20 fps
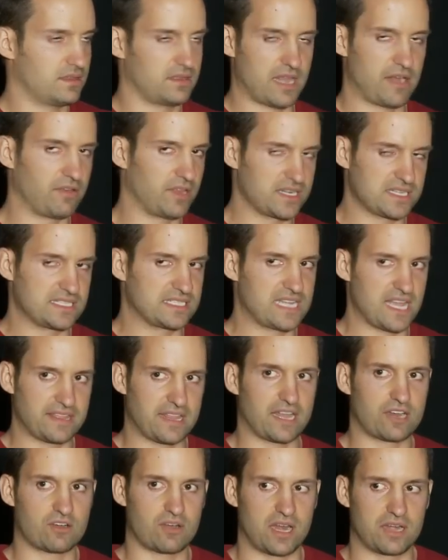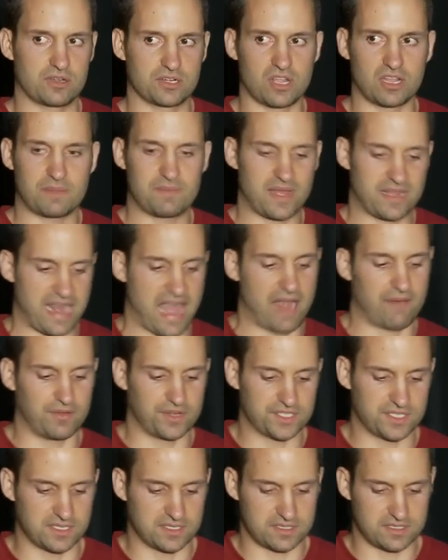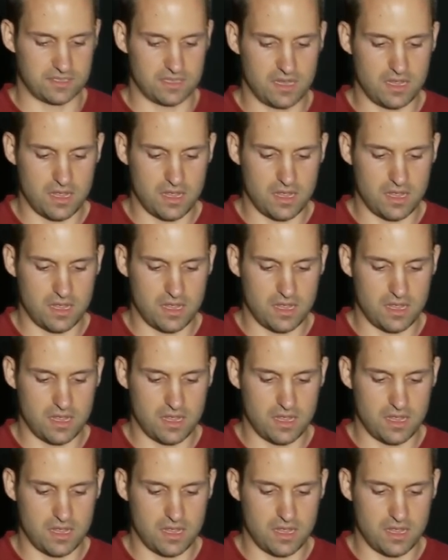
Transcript: that really doesn't sound that great. You're talking about averages.